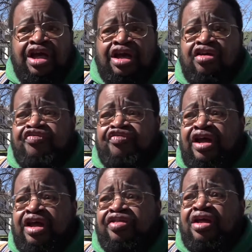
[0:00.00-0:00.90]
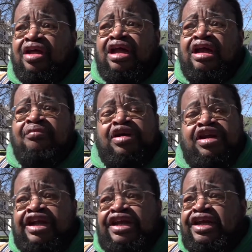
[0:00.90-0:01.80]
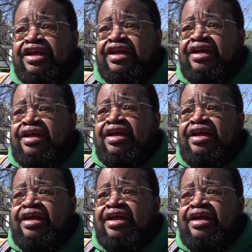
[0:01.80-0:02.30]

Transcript: in good faith, but they didn't.